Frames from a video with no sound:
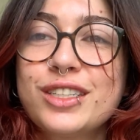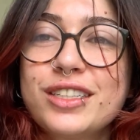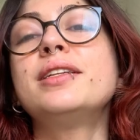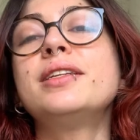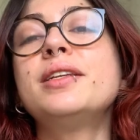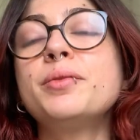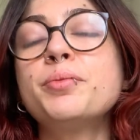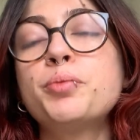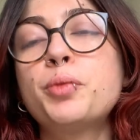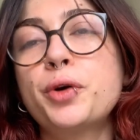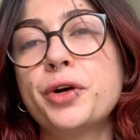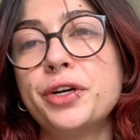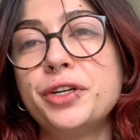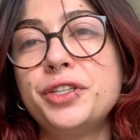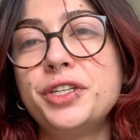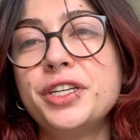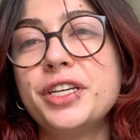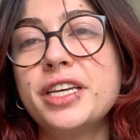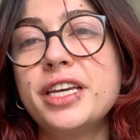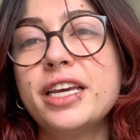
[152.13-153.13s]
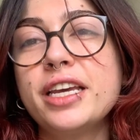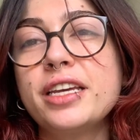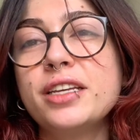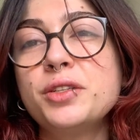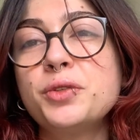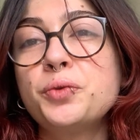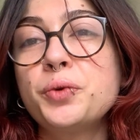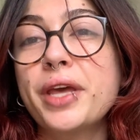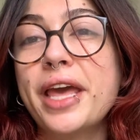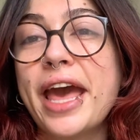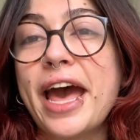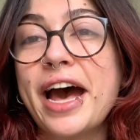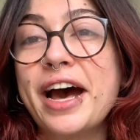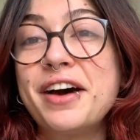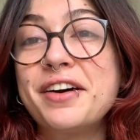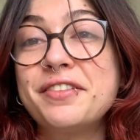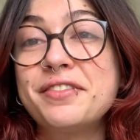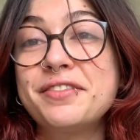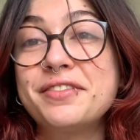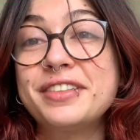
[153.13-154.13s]
And in Portuguese, we
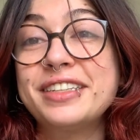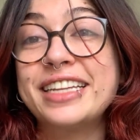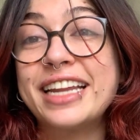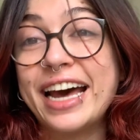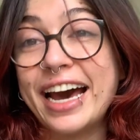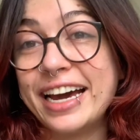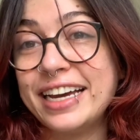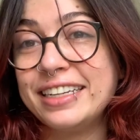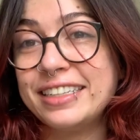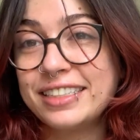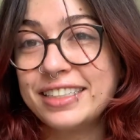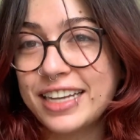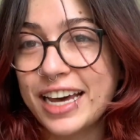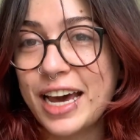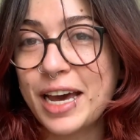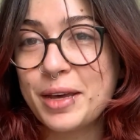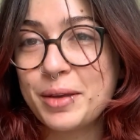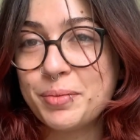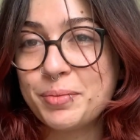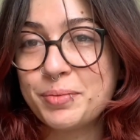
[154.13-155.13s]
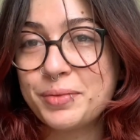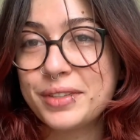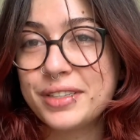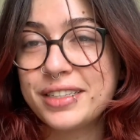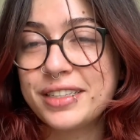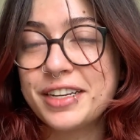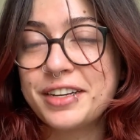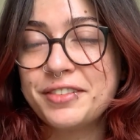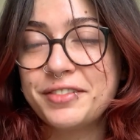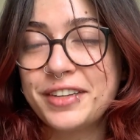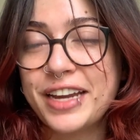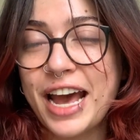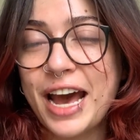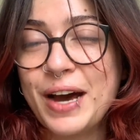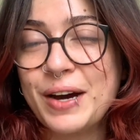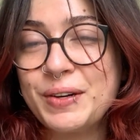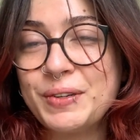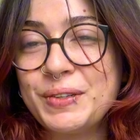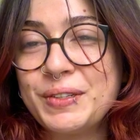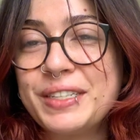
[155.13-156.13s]
have 9 types of
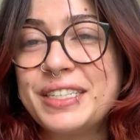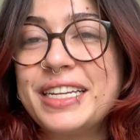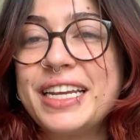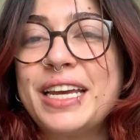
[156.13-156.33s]
nouns,